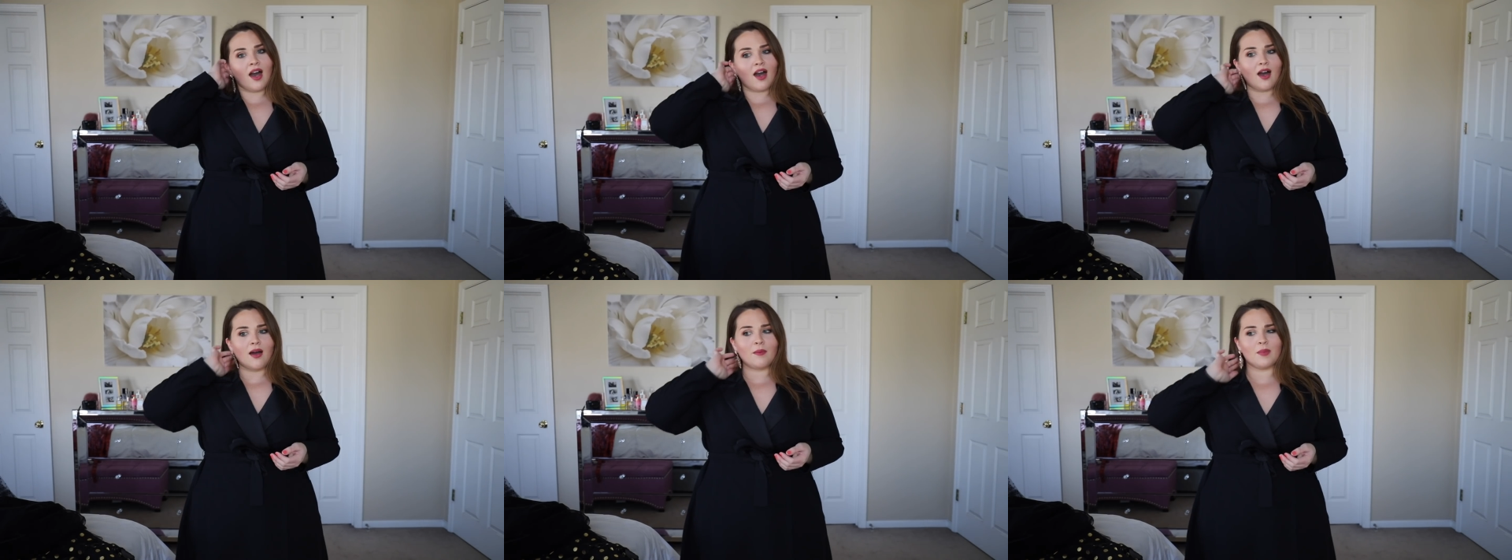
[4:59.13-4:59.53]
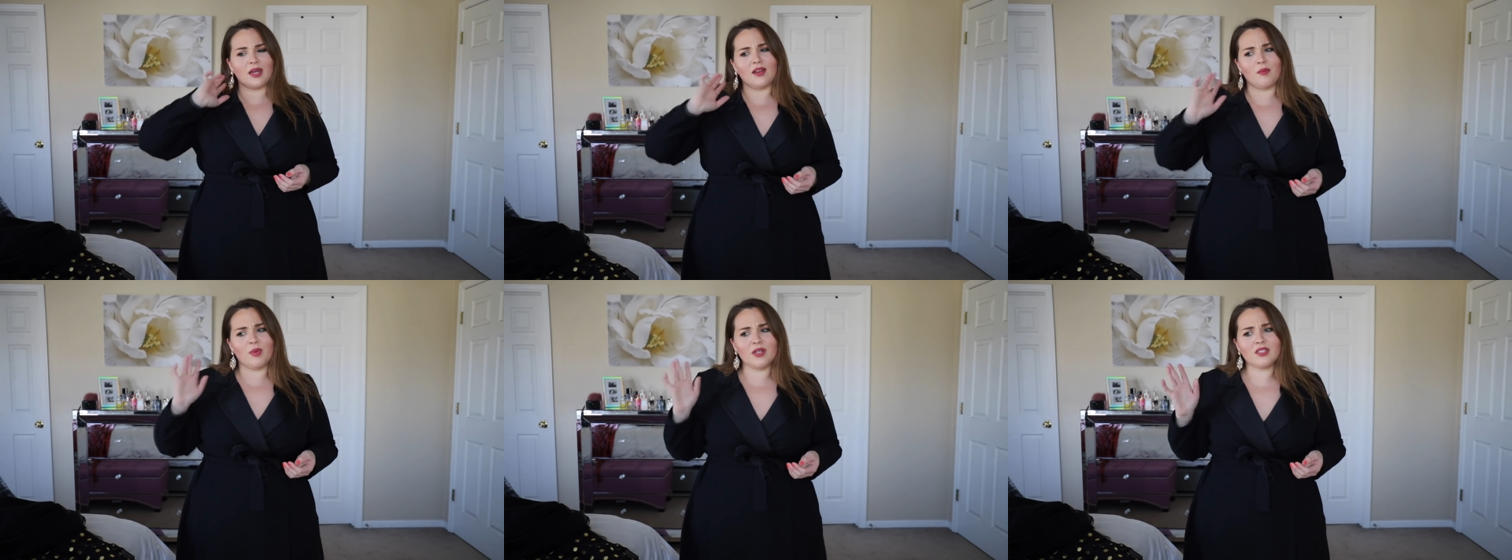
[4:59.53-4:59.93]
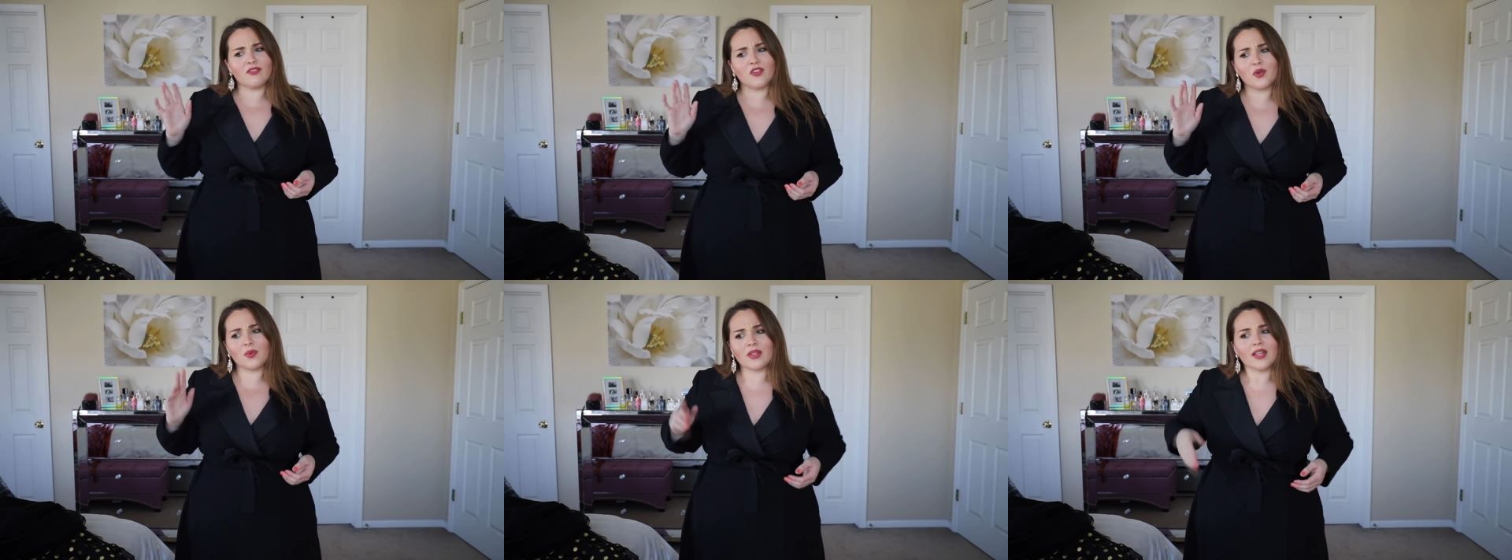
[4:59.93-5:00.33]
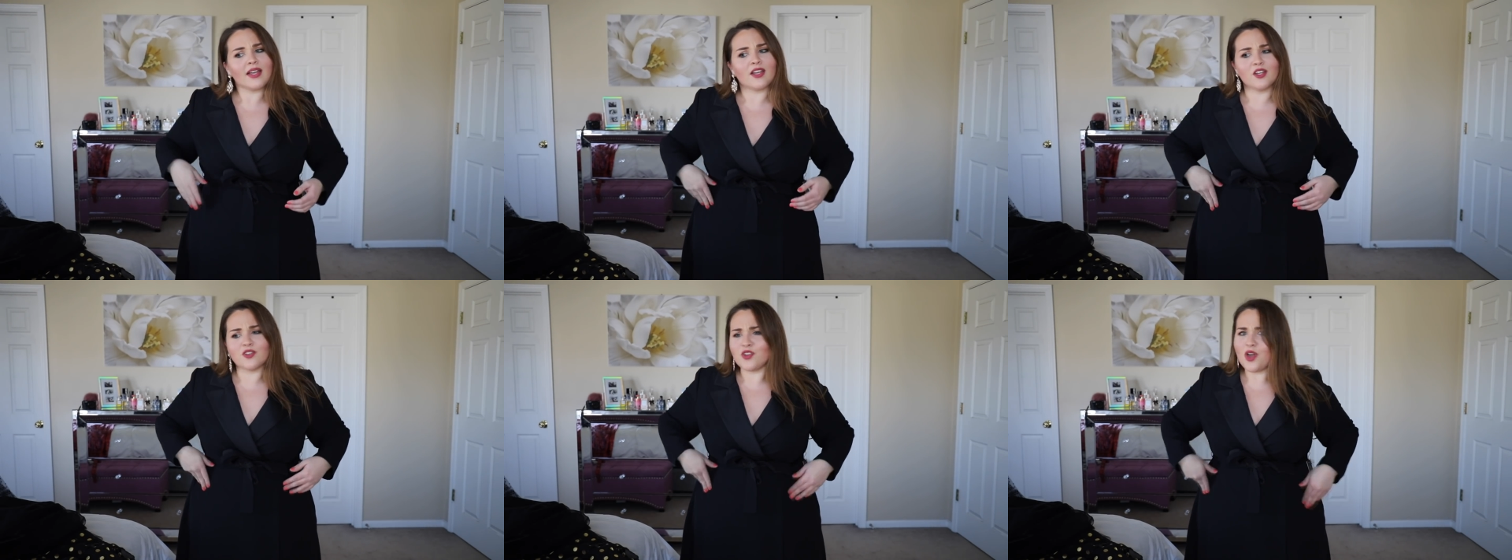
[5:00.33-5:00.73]
And a bunch of you were
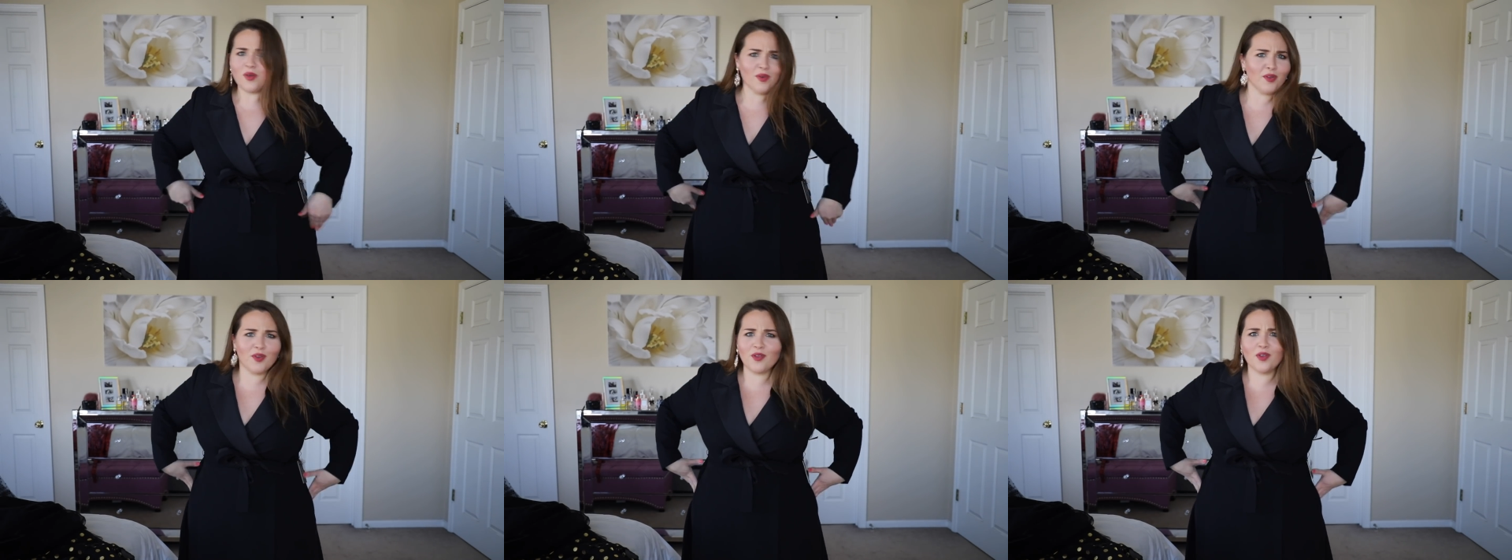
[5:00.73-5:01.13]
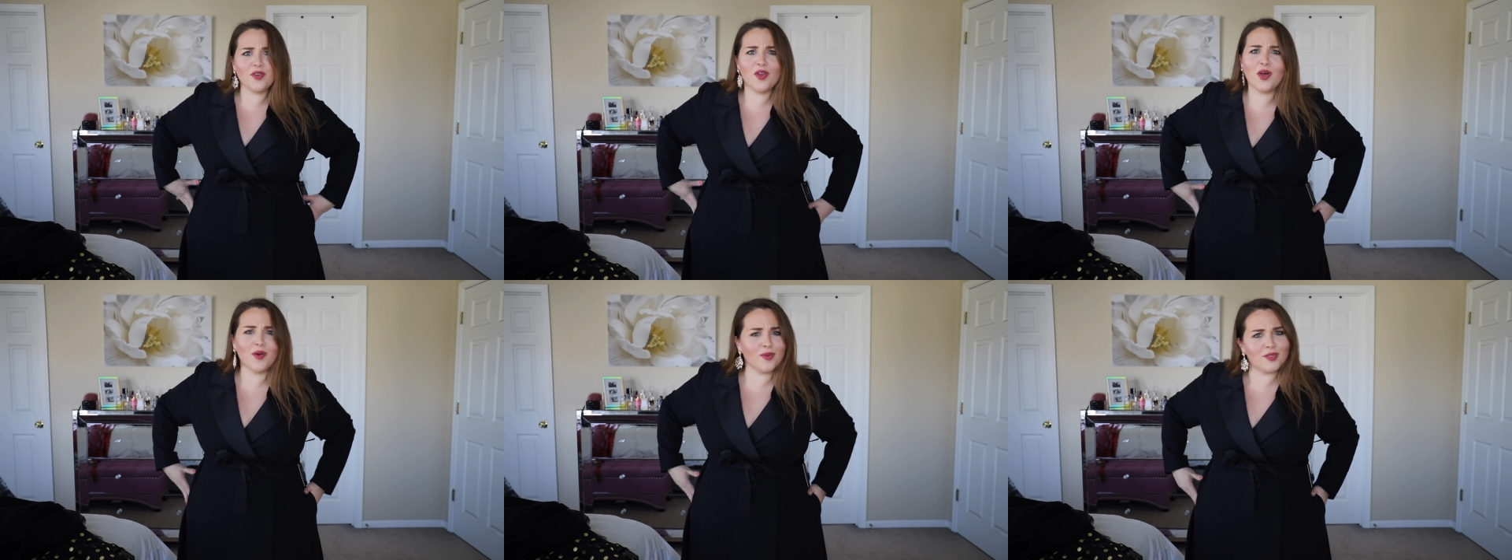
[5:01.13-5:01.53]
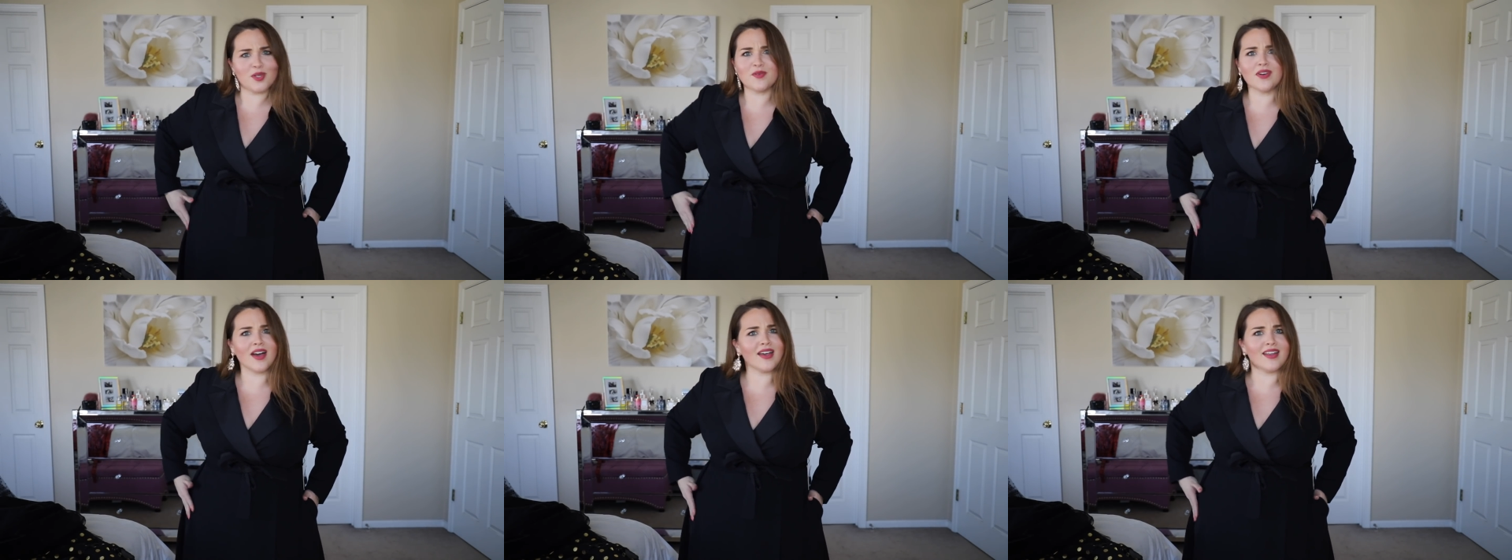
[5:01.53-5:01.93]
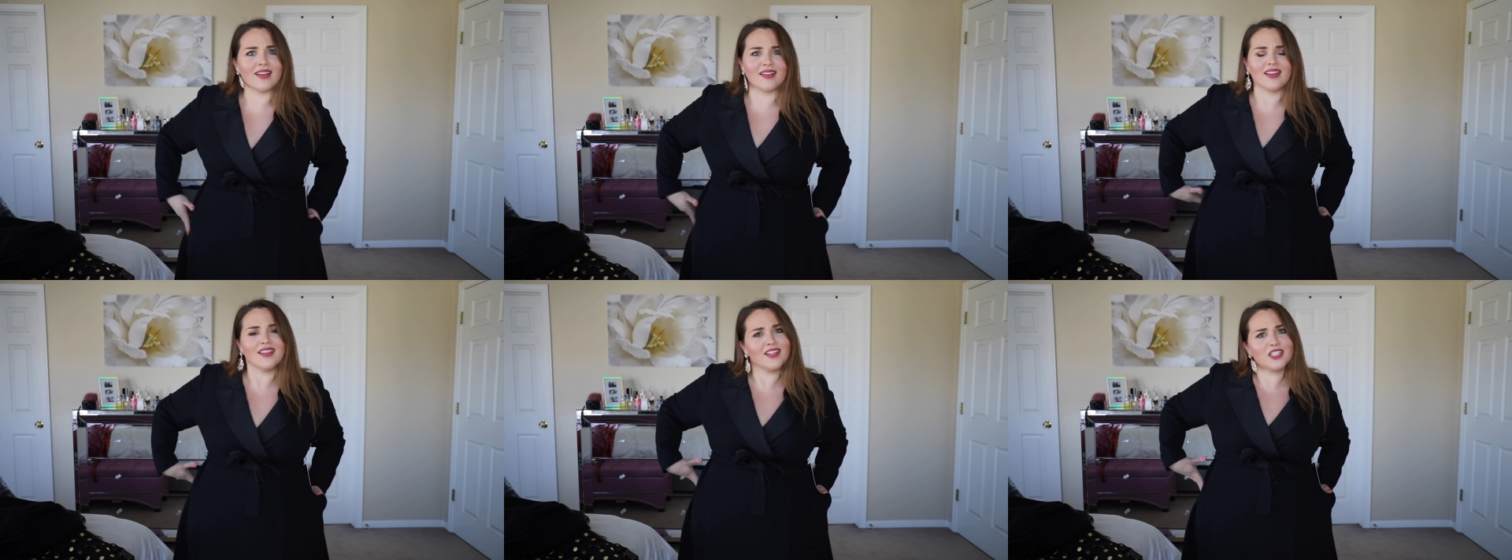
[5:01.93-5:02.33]
like, no, don't cut
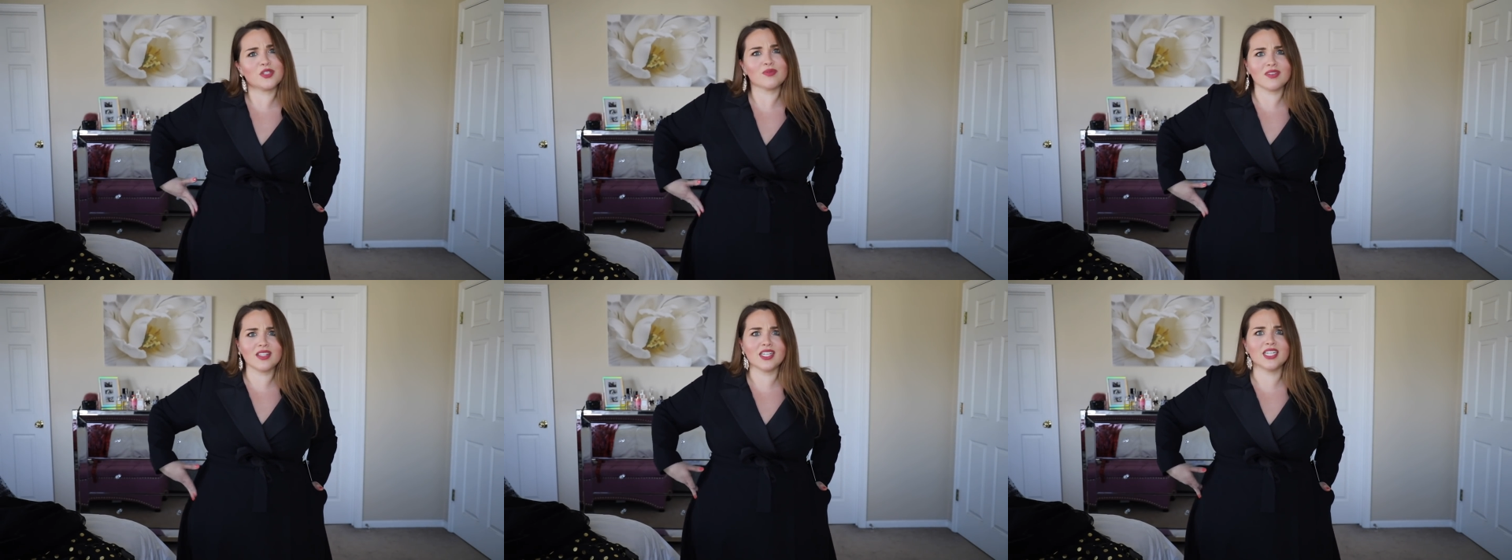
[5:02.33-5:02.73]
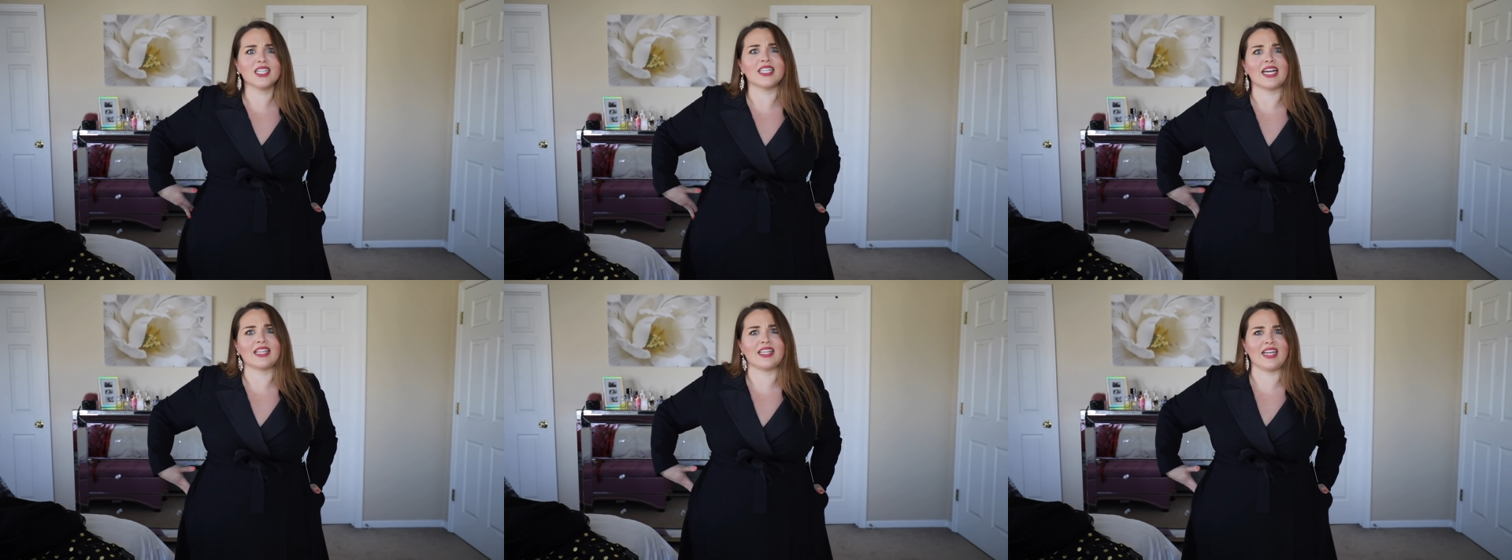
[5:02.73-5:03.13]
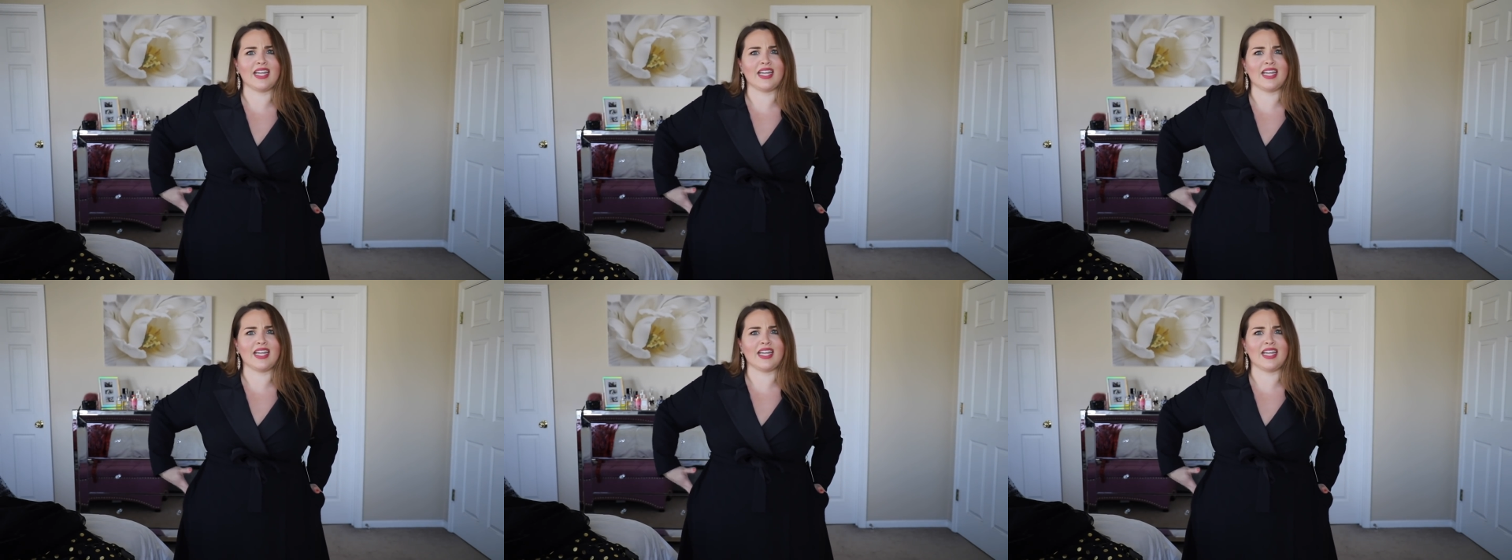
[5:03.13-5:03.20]
it. It looks really good that